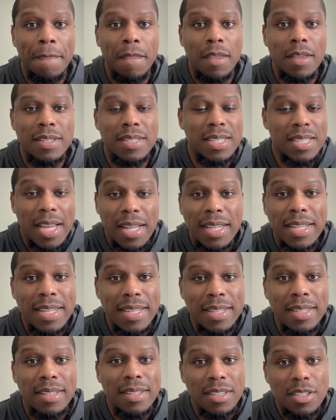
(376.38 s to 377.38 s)
sell
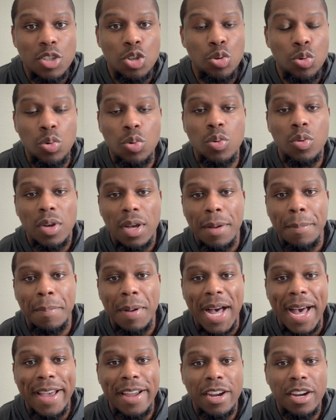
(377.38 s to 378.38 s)
it to a
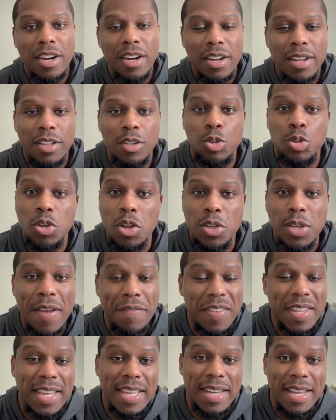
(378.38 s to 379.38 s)
buyer, you
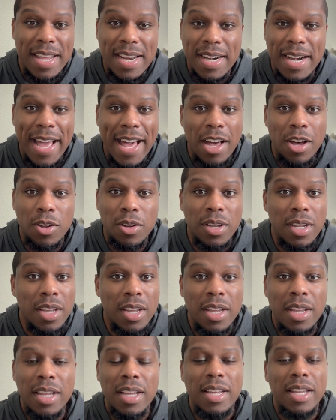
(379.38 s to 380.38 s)
have to get in and out
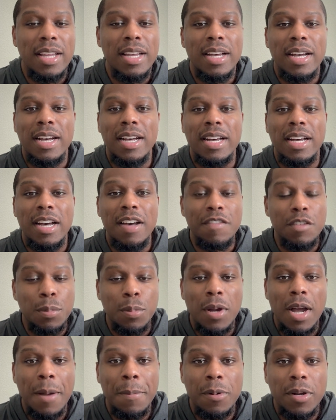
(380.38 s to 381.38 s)
of the
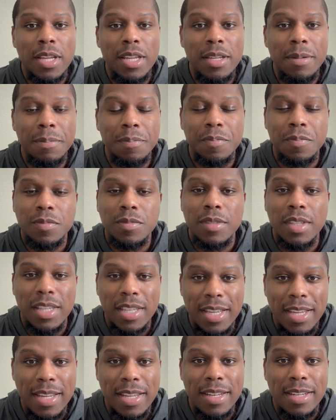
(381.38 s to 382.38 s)
property,
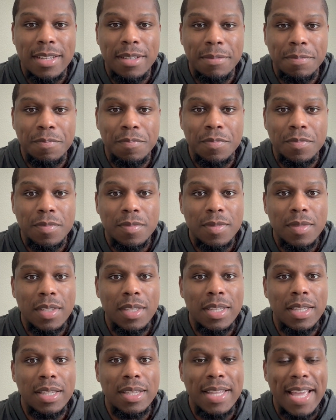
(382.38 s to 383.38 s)
then
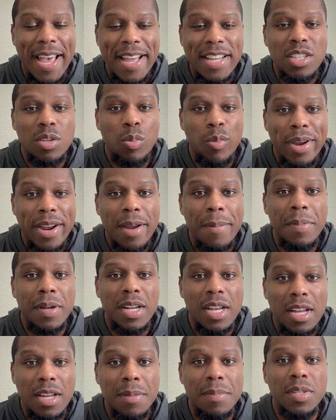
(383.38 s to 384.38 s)
that's where it
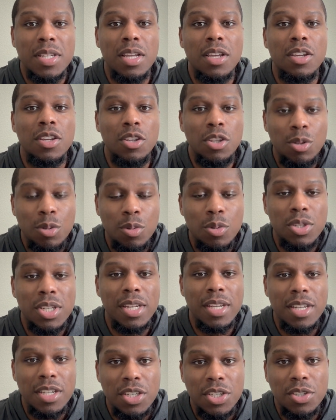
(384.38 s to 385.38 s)
becomes a
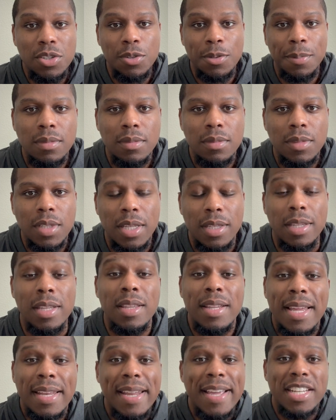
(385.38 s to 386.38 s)
huge issue. Then
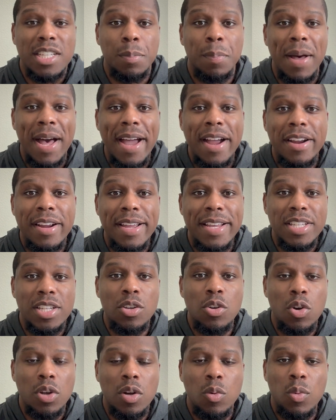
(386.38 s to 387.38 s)
that next buyer
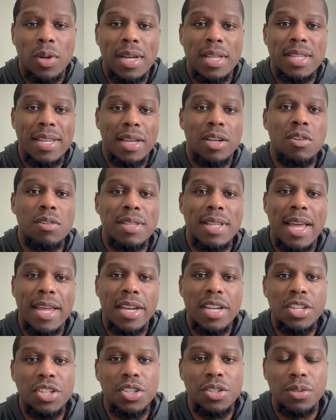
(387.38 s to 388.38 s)
isn't going to want to take on that
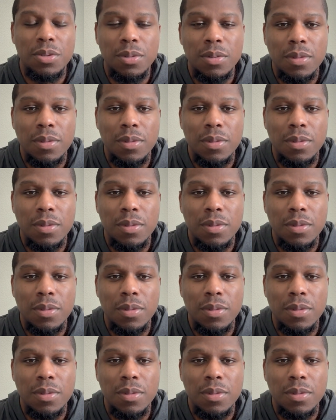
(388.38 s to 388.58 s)
issue.